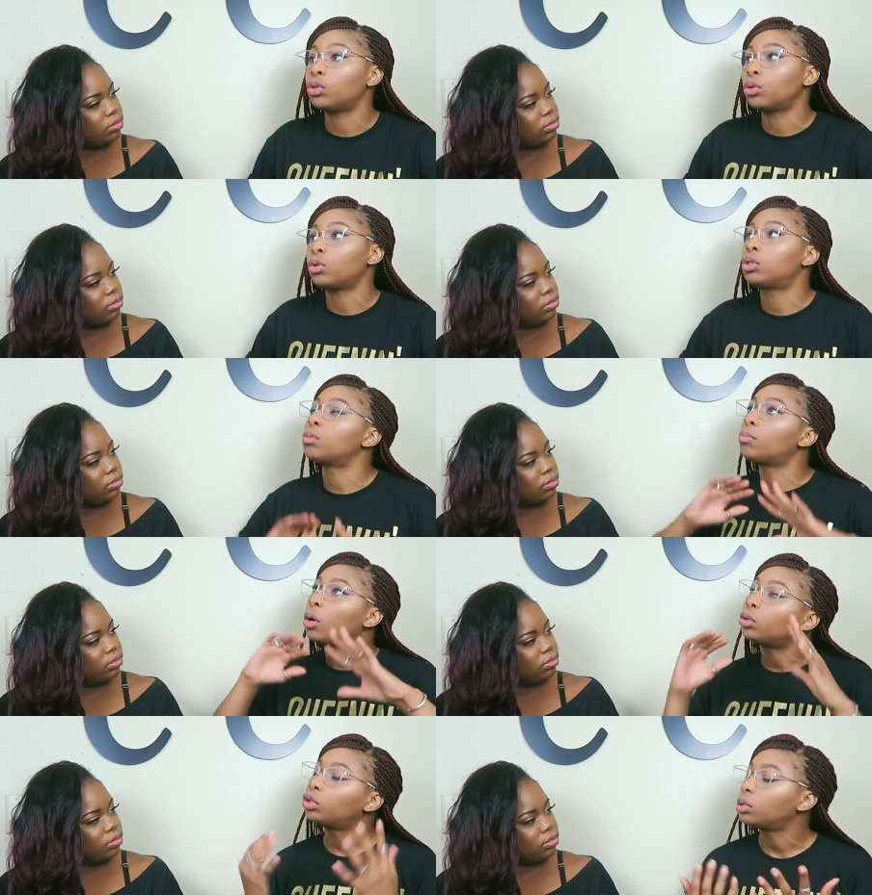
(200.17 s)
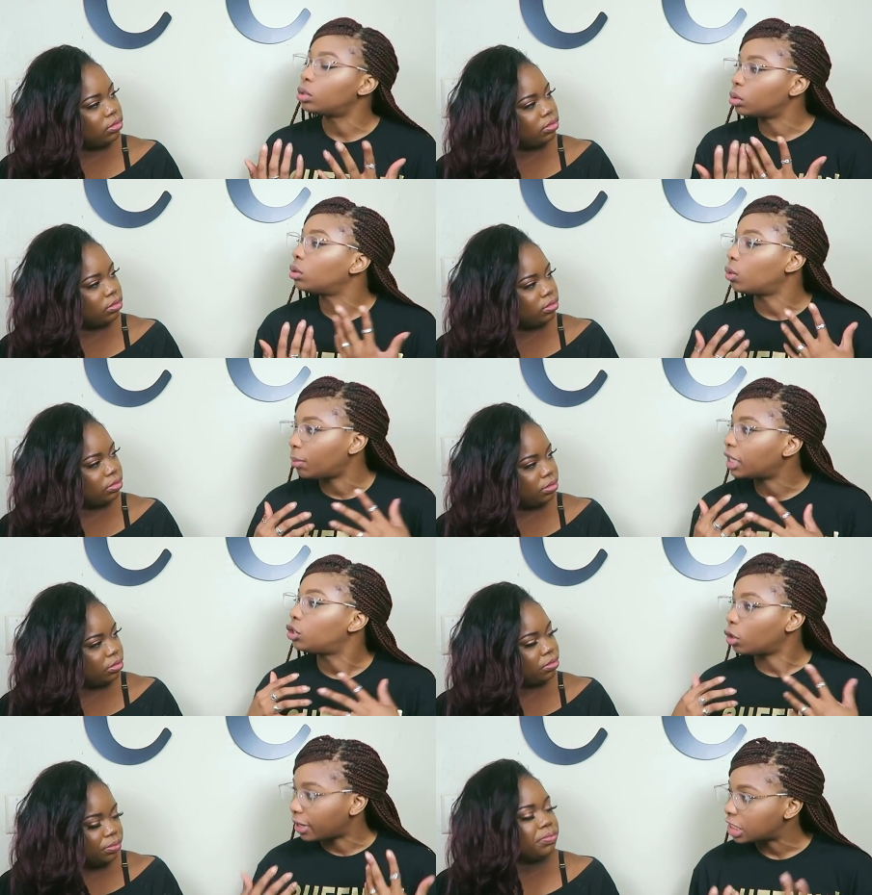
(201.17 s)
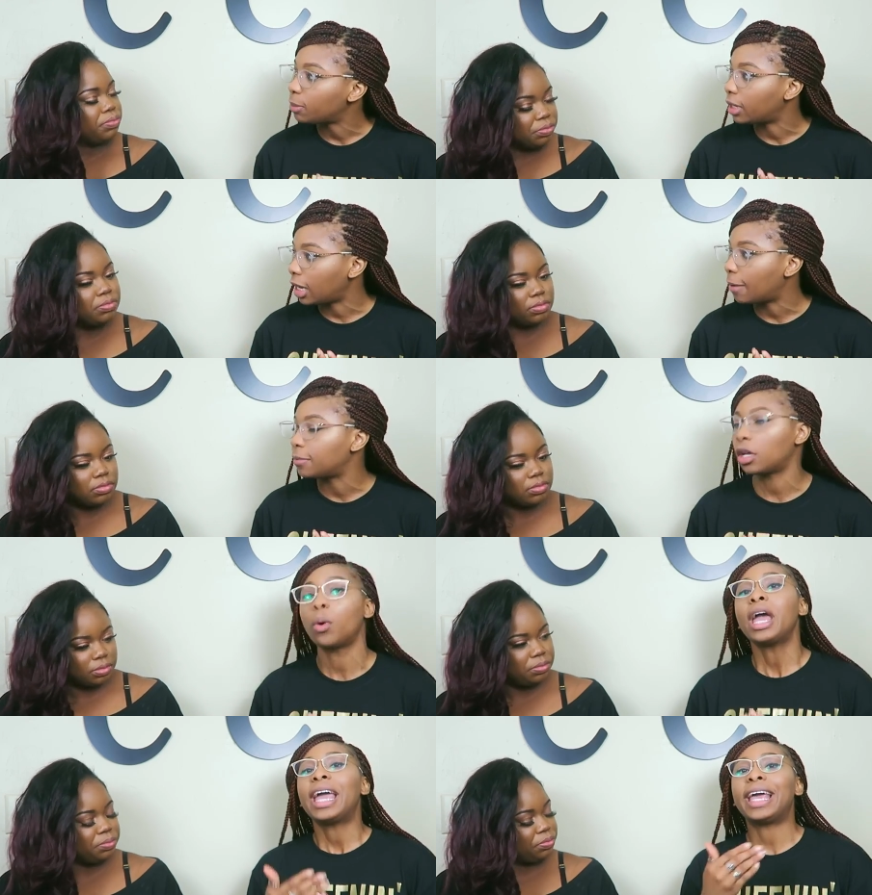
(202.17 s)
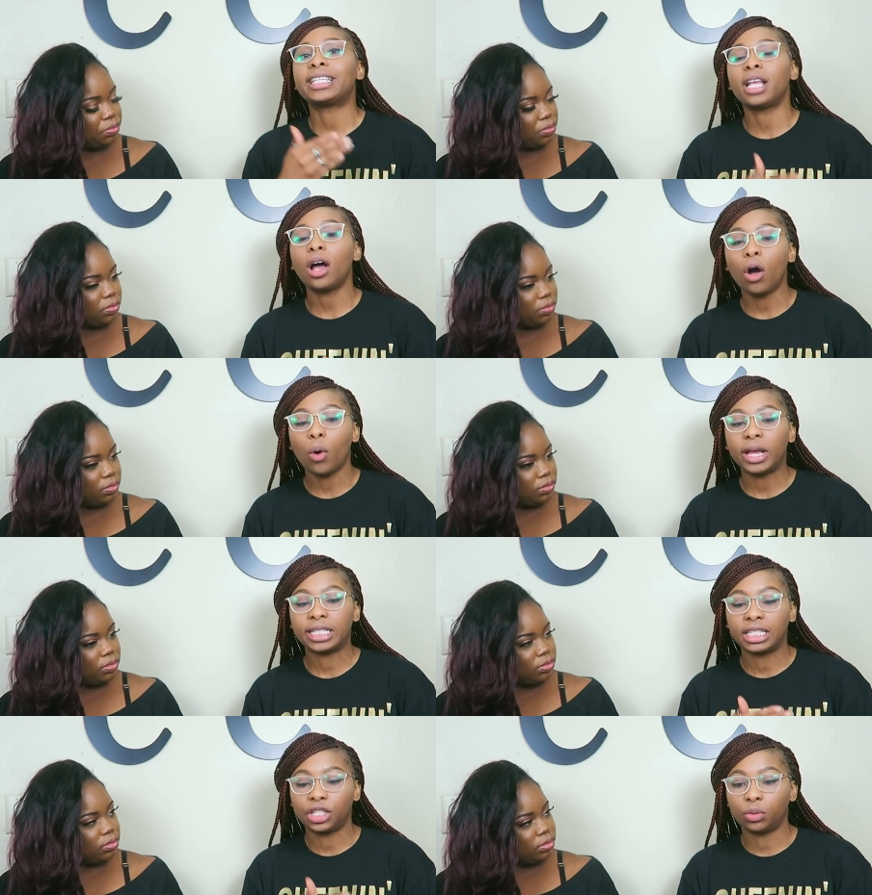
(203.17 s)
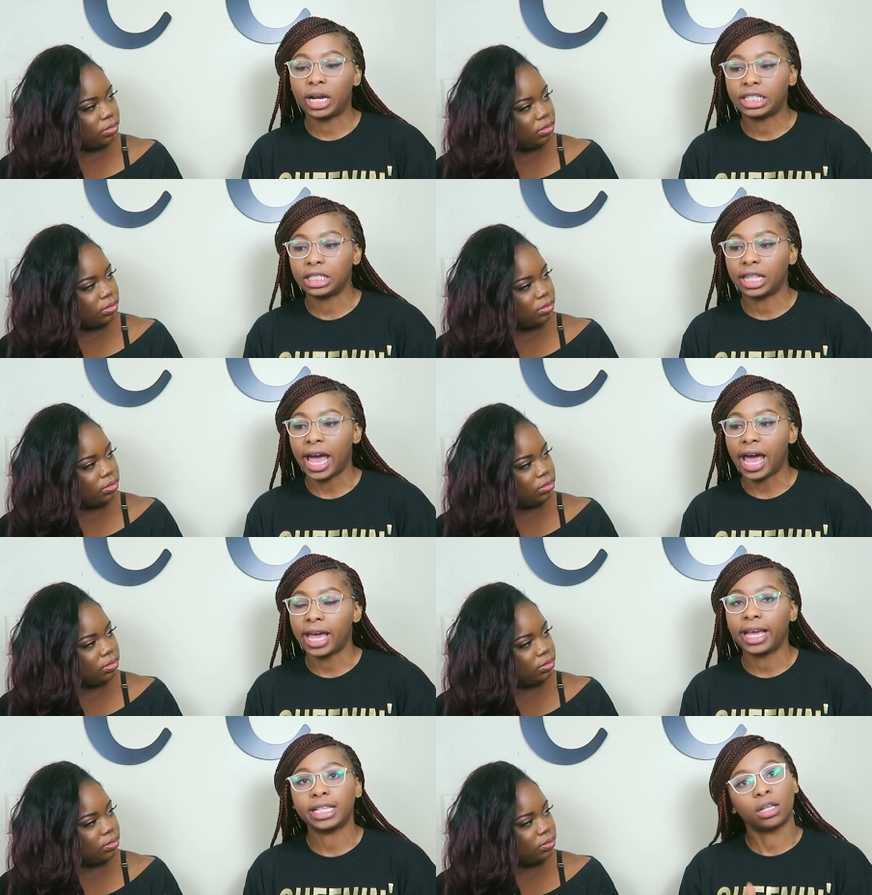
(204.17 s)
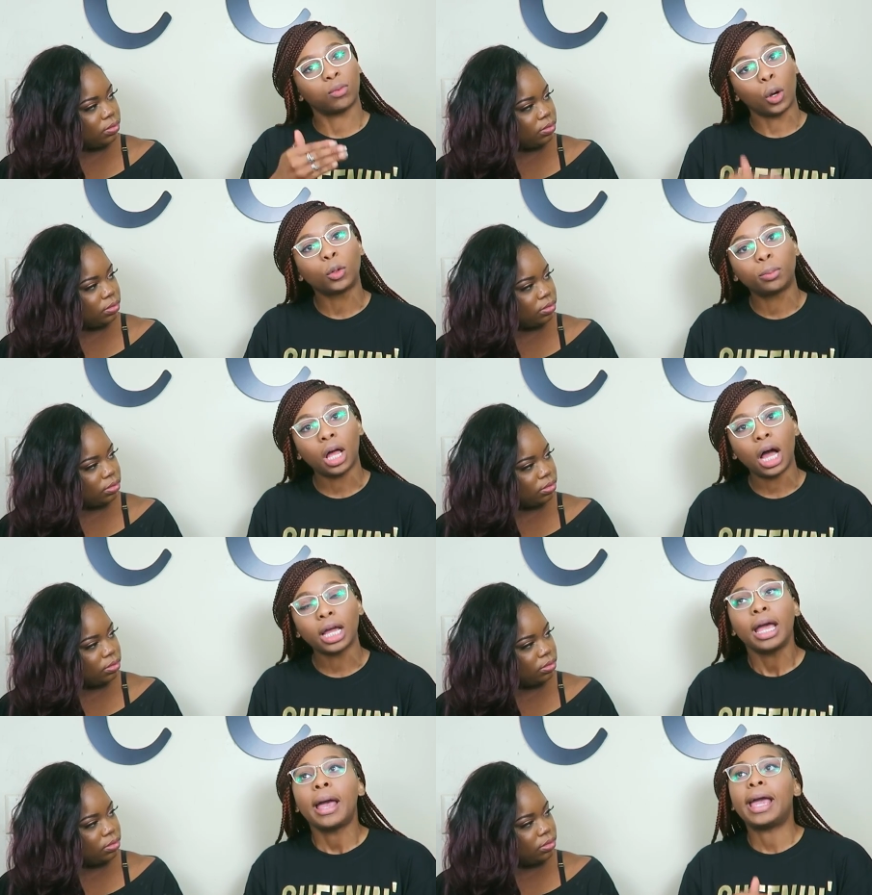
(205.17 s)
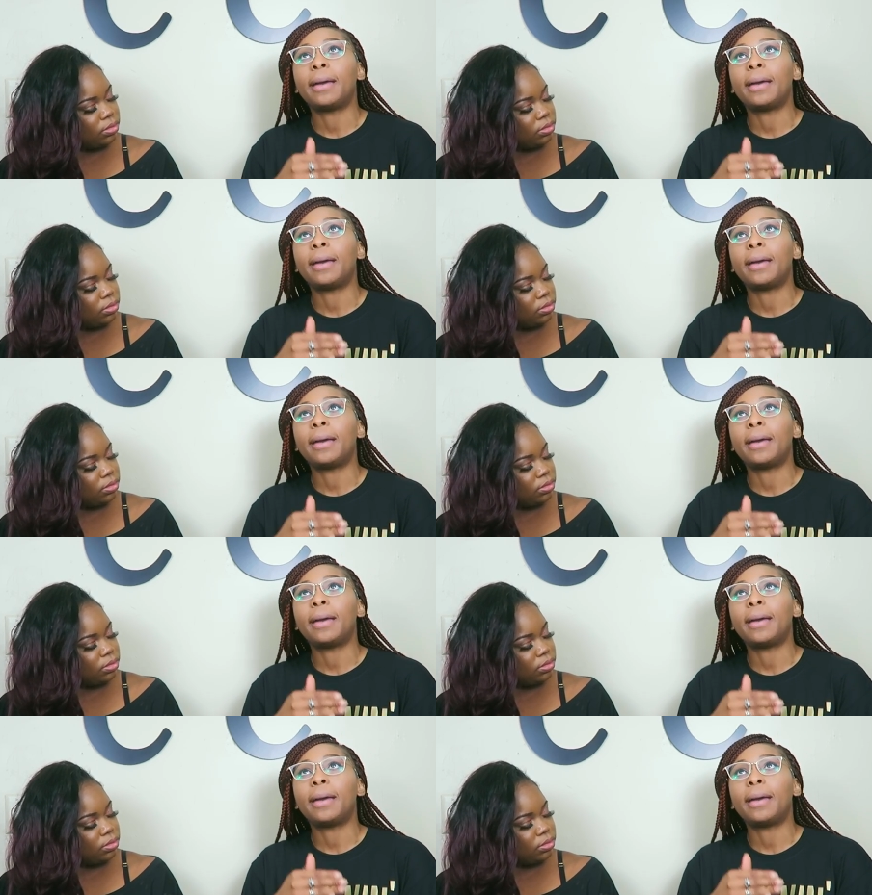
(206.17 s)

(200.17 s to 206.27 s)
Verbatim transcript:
Speaker 1: to to mold you into the woman that you're meant to become. So it's not always the situation that is the roadblock.